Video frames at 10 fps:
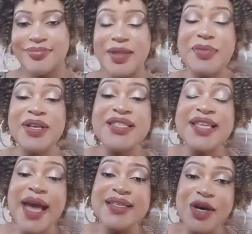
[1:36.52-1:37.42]
The big
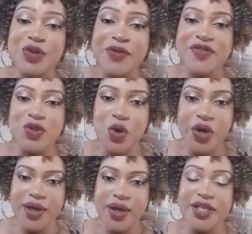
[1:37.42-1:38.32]
size is out of stock.
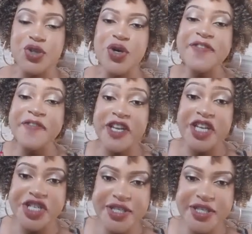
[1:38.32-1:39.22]
It got
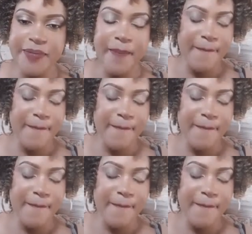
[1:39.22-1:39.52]
finished.